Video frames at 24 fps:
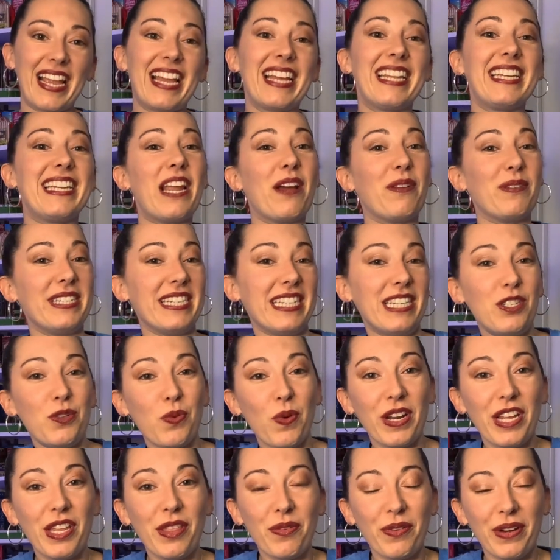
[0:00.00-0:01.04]
Now,
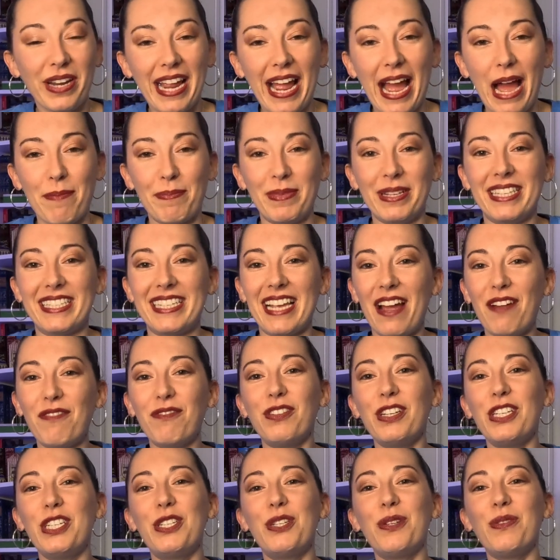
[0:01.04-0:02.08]
D23 happens
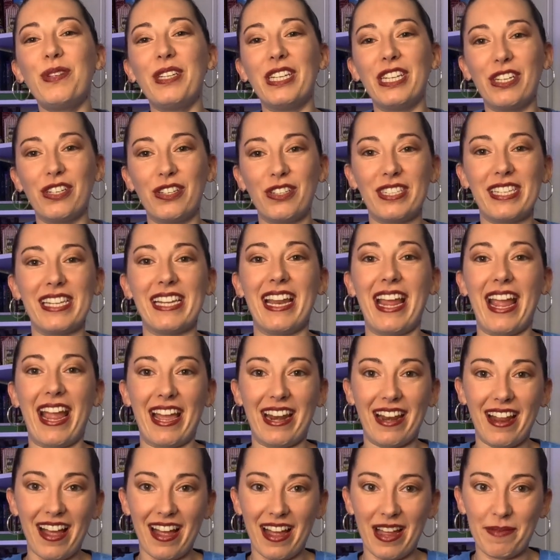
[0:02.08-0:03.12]
every 2 years in
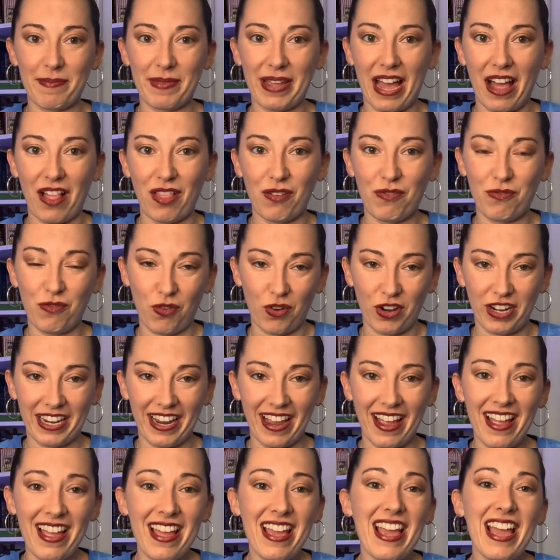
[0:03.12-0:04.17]
Anaheim,
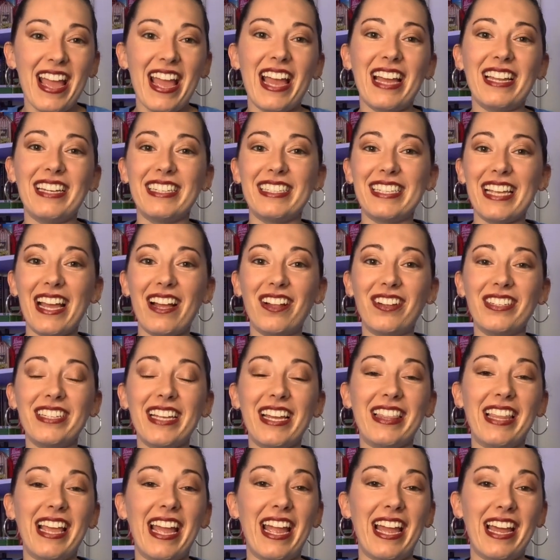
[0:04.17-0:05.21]
California, and is held
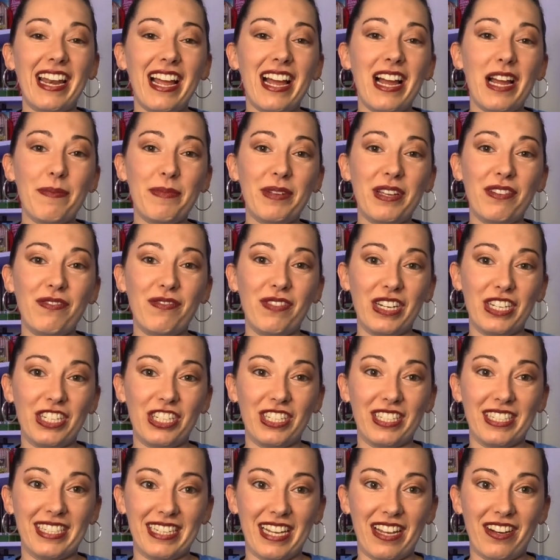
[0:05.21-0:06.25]
at the Anaheim
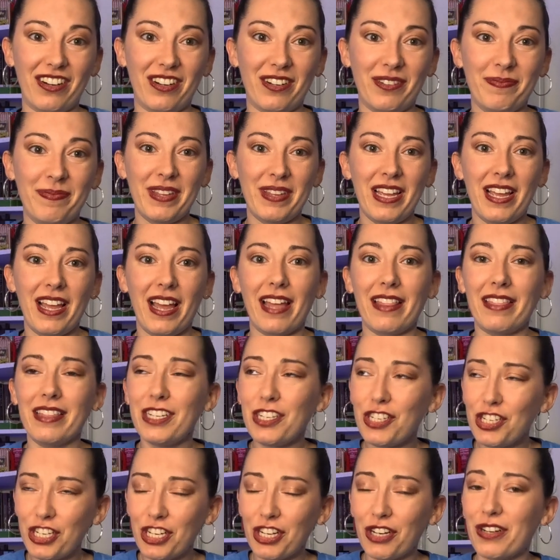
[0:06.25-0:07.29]
Convention Center. And
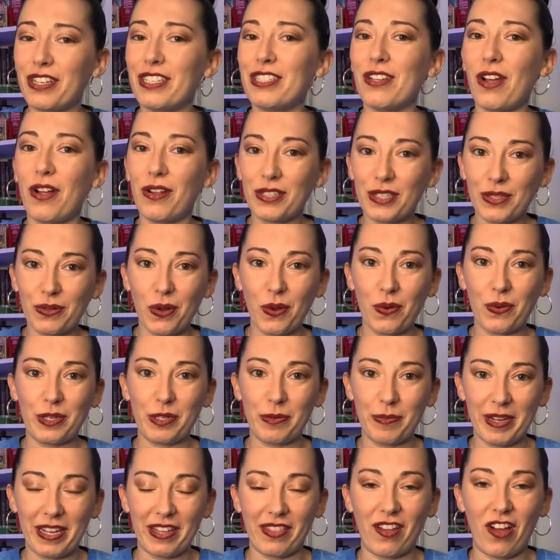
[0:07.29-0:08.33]
this year, it's also going
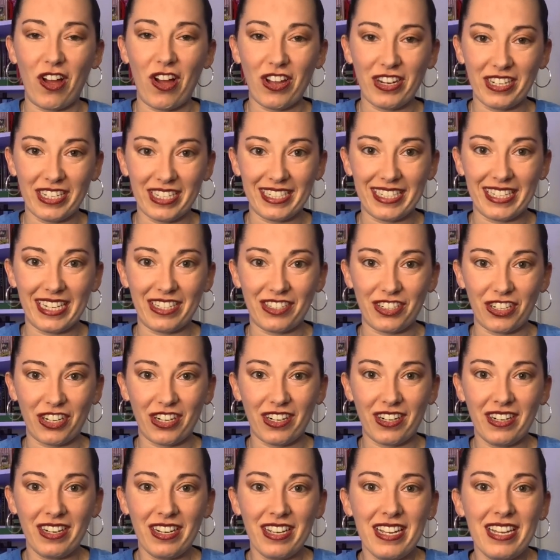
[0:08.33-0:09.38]
to be at the Honda
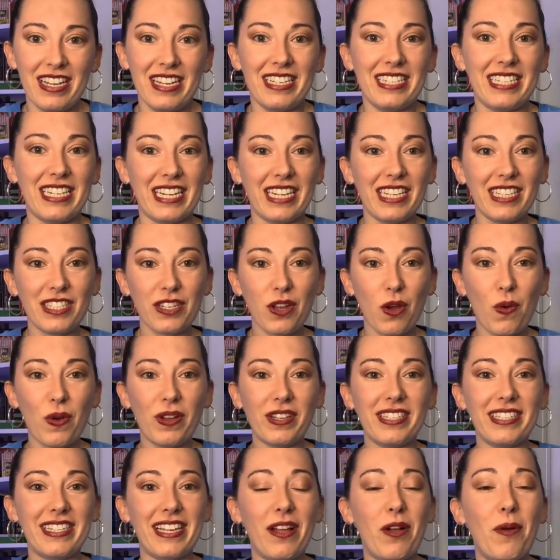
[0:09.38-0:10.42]
Center. Tickets go
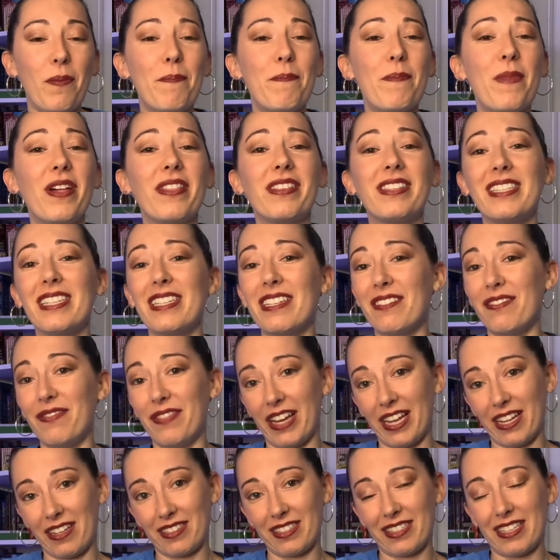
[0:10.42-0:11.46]
on sale months in
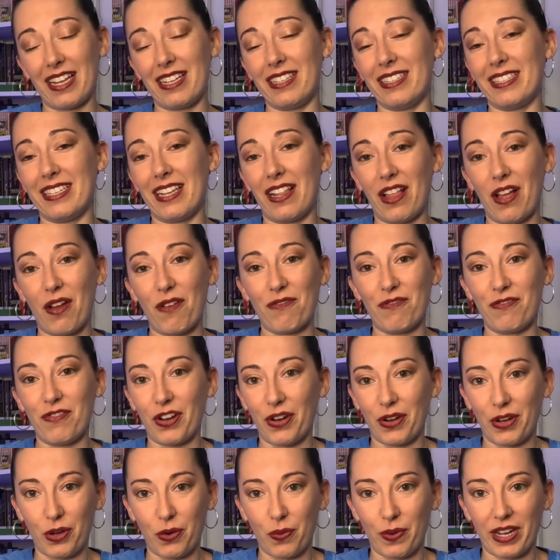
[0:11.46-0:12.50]
advance and sell out
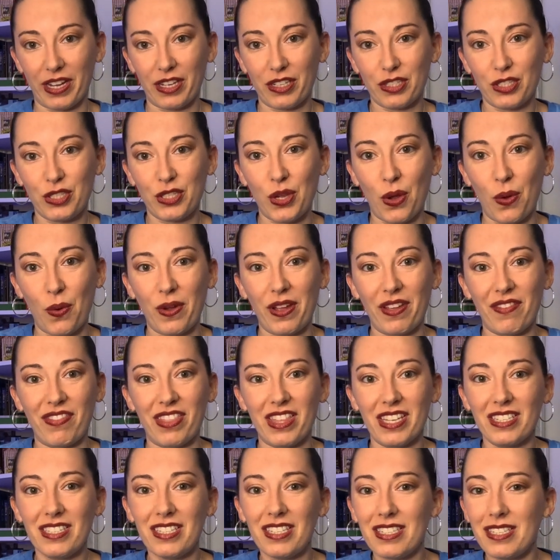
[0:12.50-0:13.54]
very quick. So if
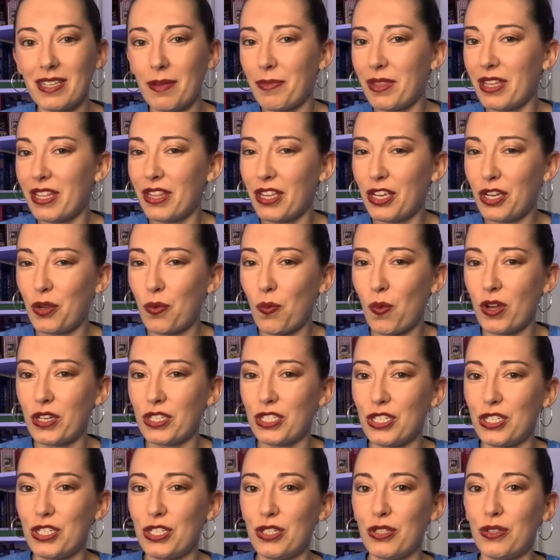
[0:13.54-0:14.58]
this is something that you want
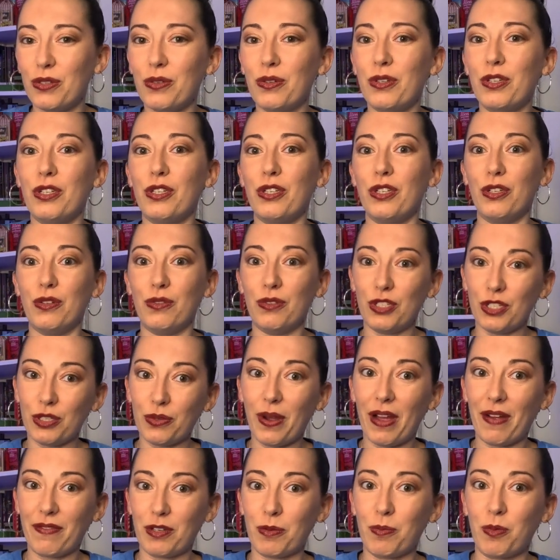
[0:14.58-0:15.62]
to do, you do
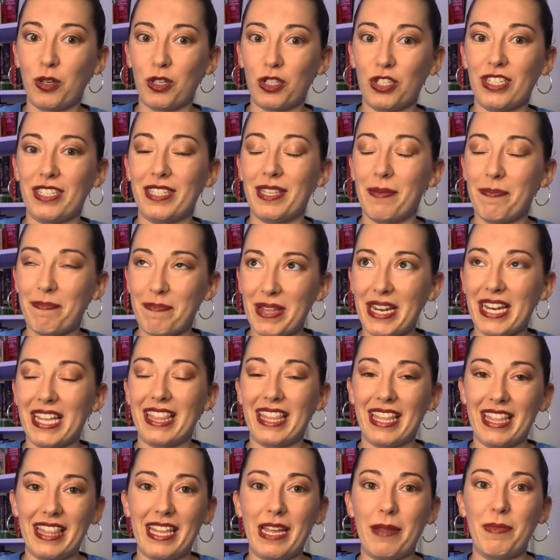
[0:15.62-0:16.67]
have to purchase the minute
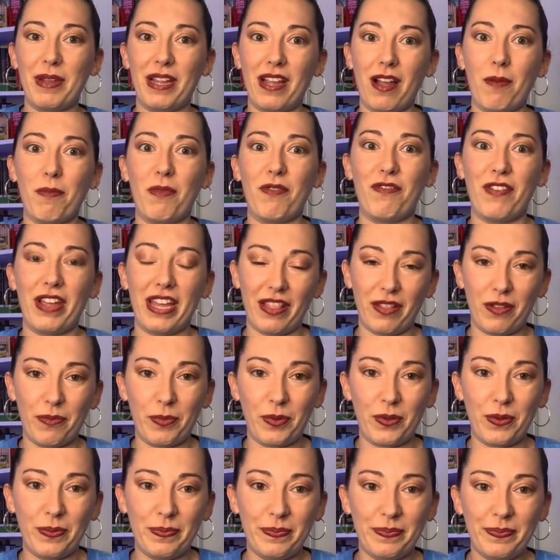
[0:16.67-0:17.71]
that they become
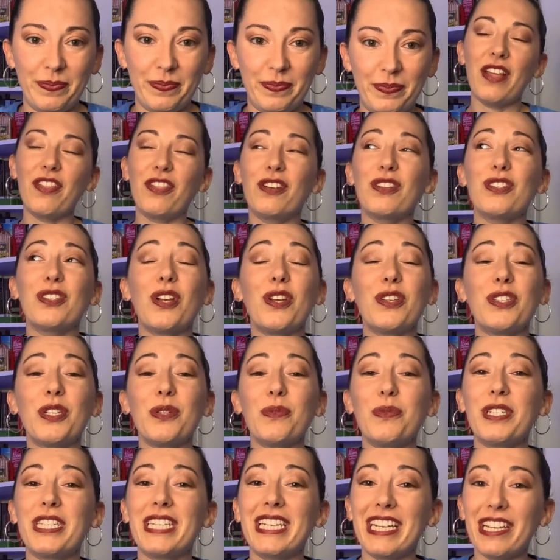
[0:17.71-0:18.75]
available. There's
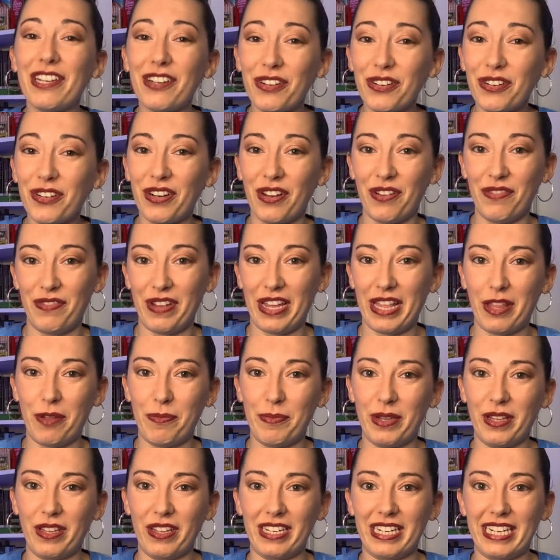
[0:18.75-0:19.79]
also tiered
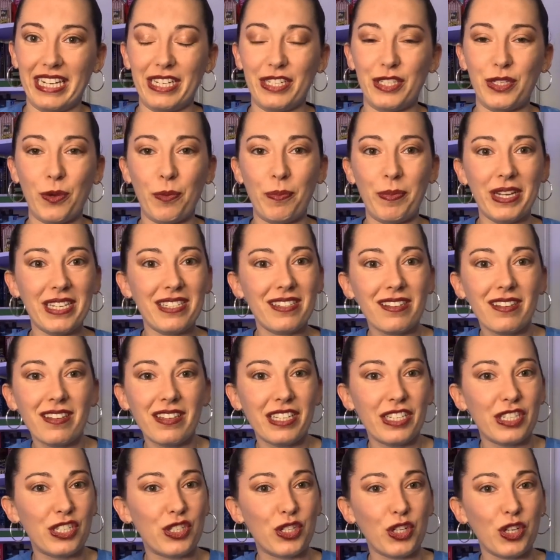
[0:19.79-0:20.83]
availability, so
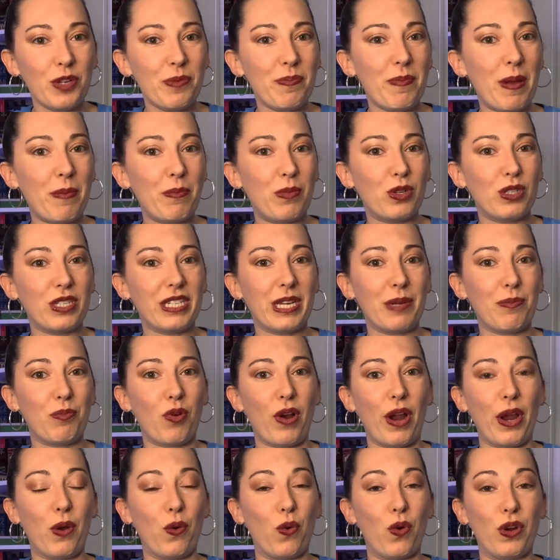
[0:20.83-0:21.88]
basically certain members get
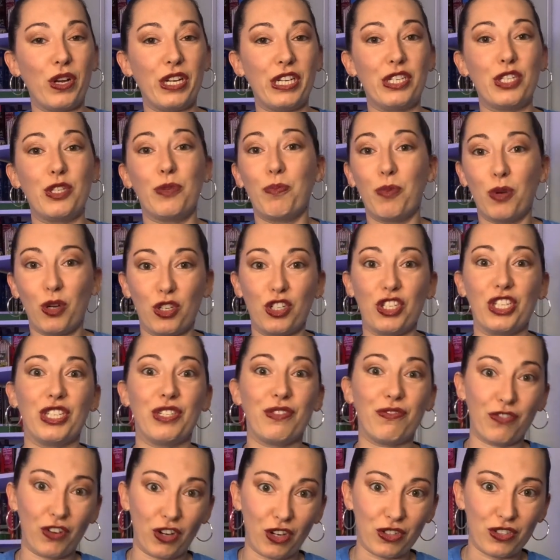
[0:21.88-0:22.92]
priority to purchase
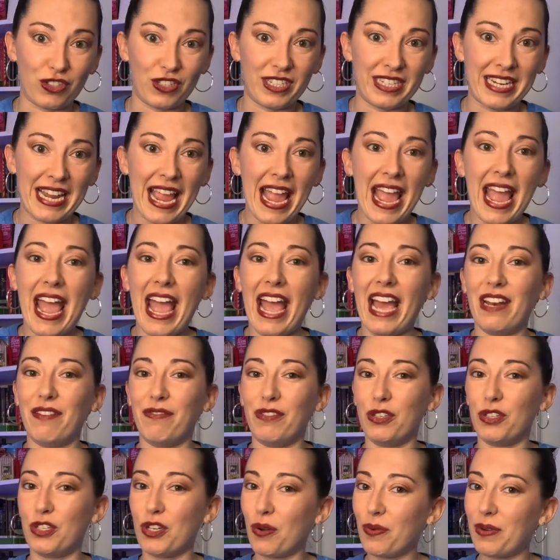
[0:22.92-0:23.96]
first. And if
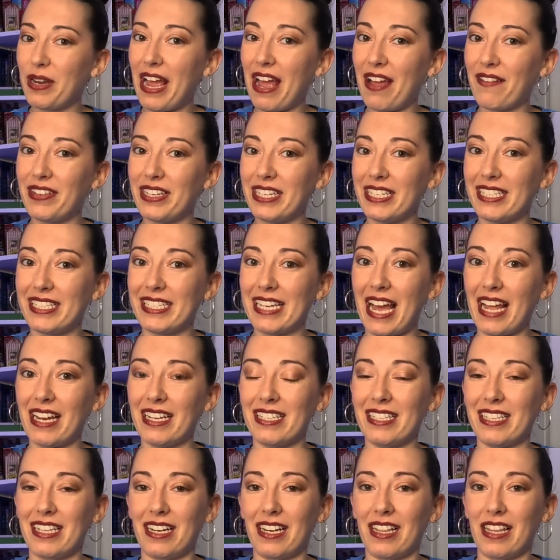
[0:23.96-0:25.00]
you don't have any
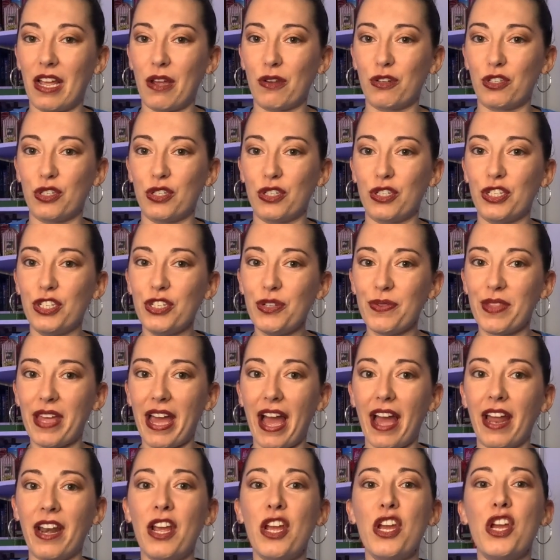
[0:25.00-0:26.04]
status that allows you to do
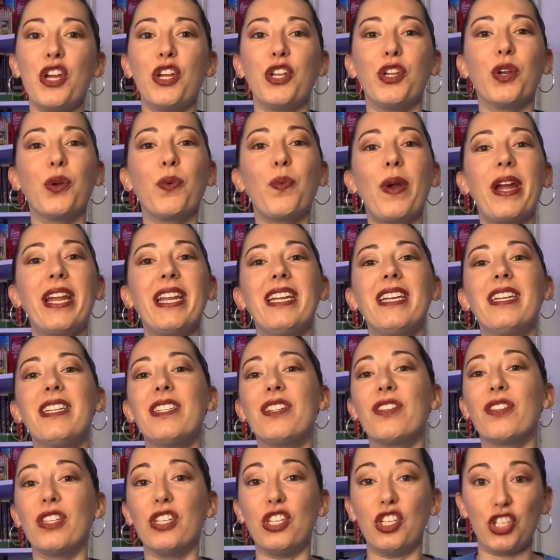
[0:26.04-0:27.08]
that, you're waiting
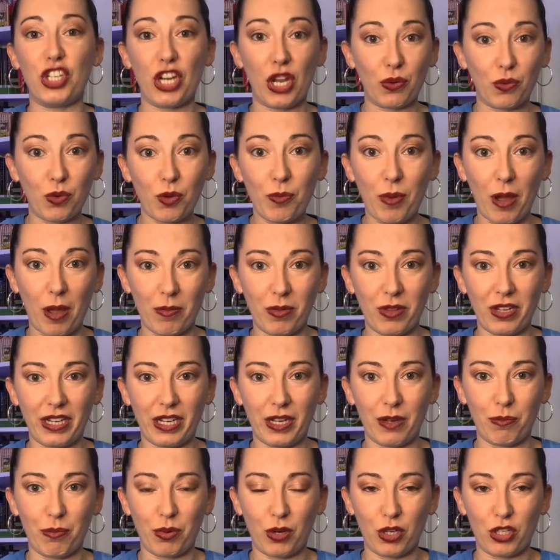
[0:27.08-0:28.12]
until the general public
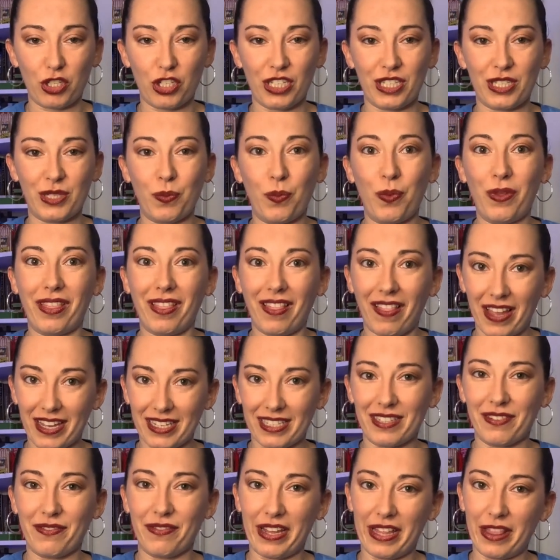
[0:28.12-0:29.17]
can purchase with
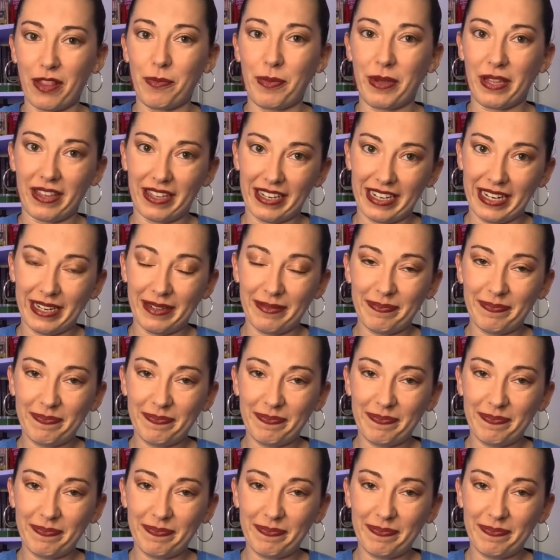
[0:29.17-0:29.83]
less availability.